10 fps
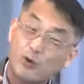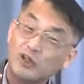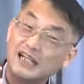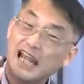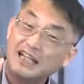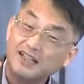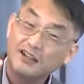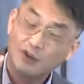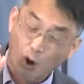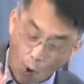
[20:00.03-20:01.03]
more than any
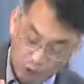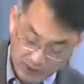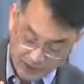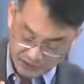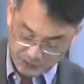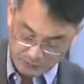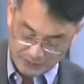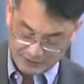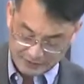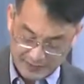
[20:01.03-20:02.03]
other Old
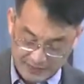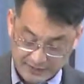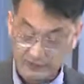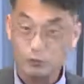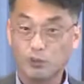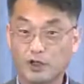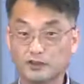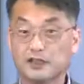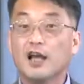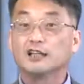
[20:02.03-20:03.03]
Testament saint that the
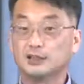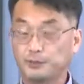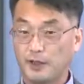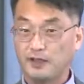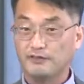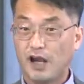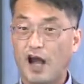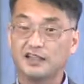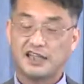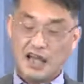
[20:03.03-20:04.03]
words, the Spirit of
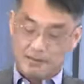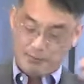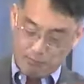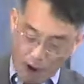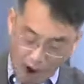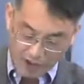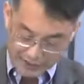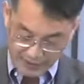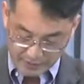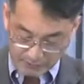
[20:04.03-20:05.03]
God came upon
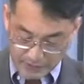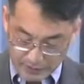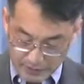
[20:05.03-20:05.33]
him.